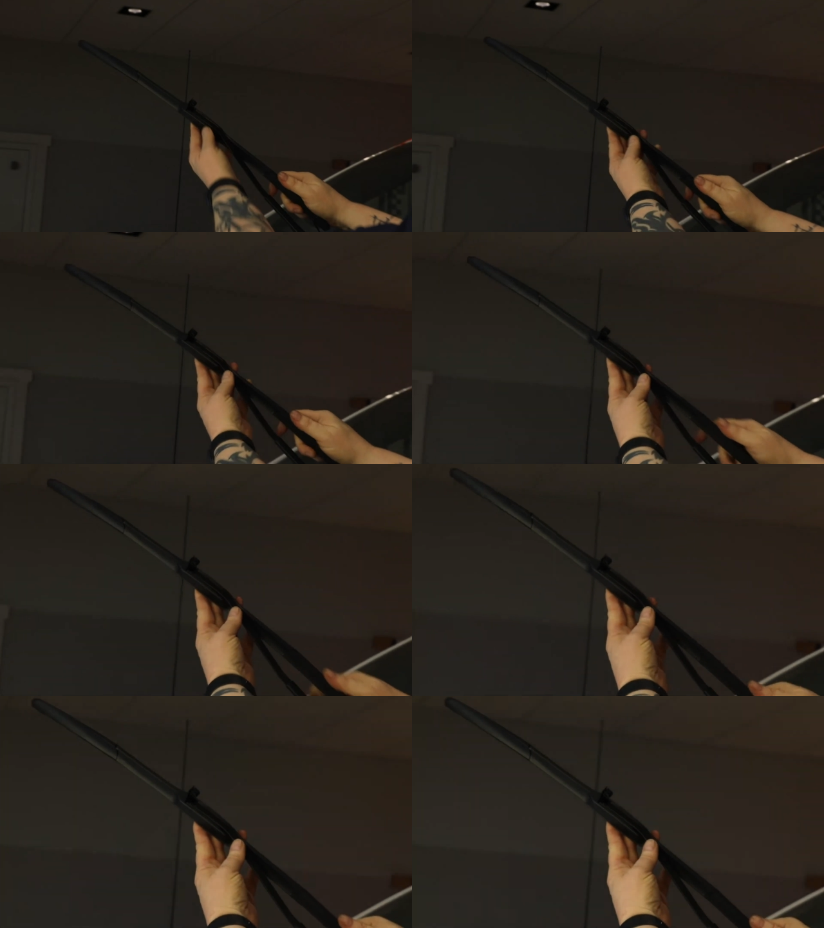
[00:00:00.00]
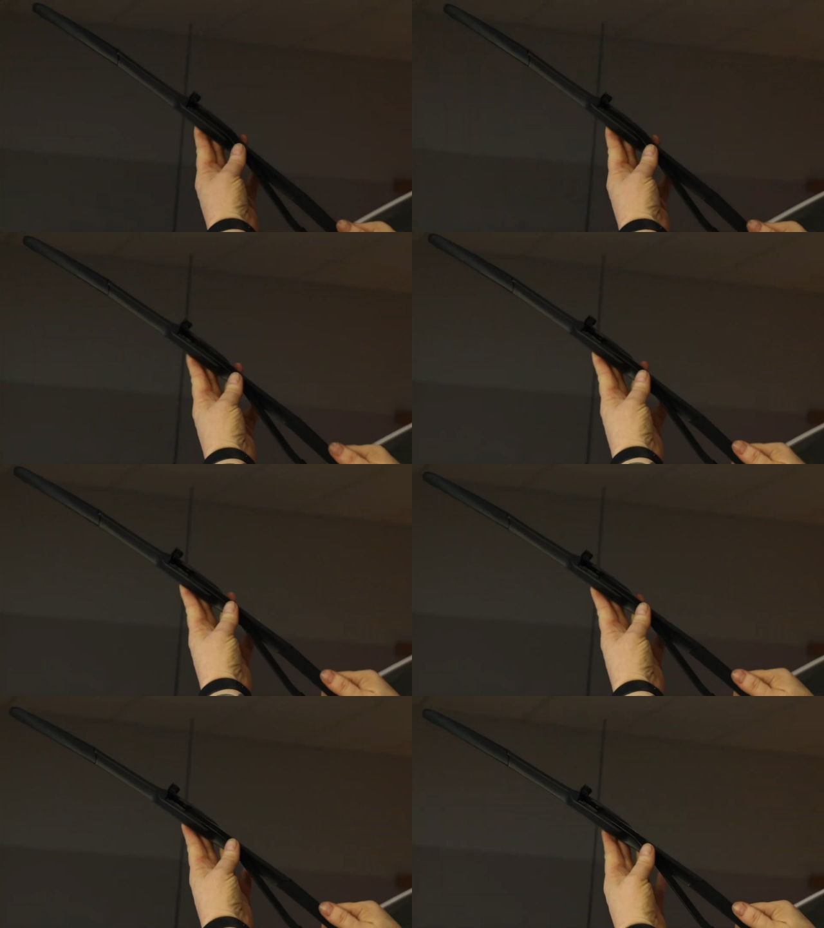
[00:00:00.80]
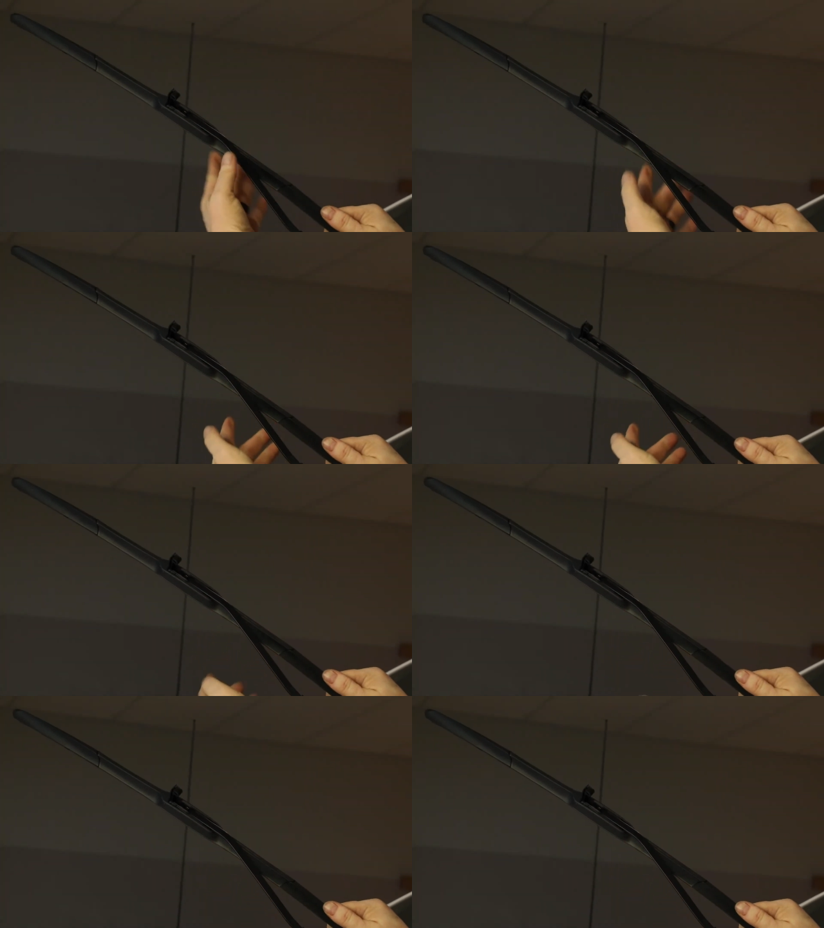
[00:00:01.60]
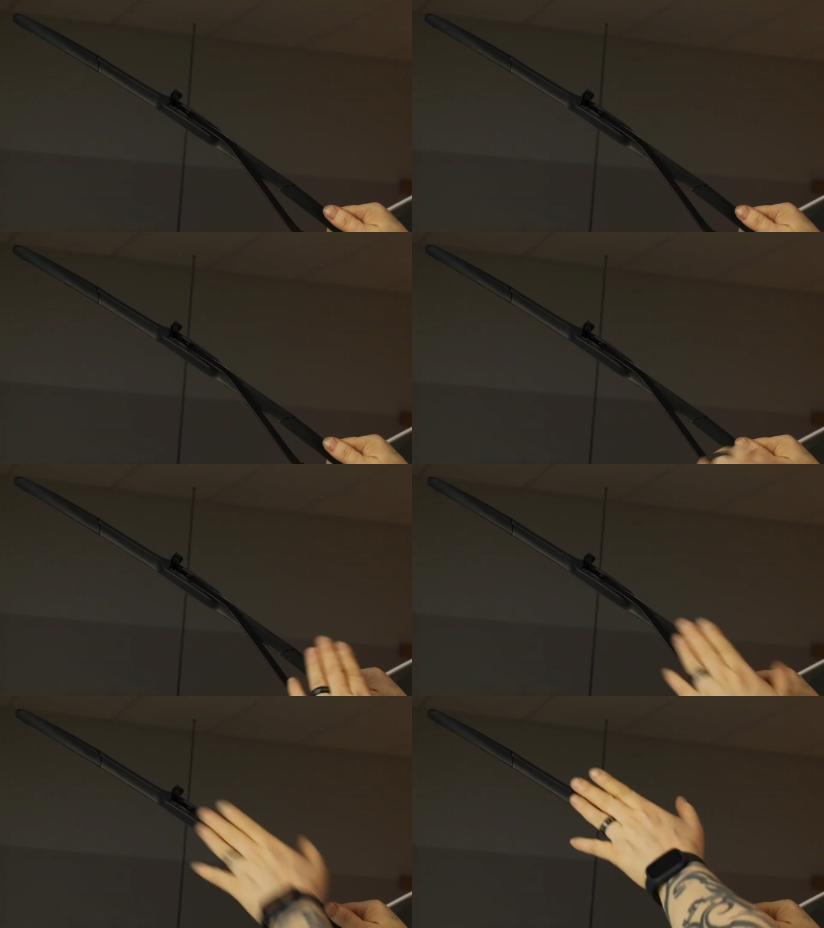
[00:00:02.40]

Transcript: [unreadable: no face in view]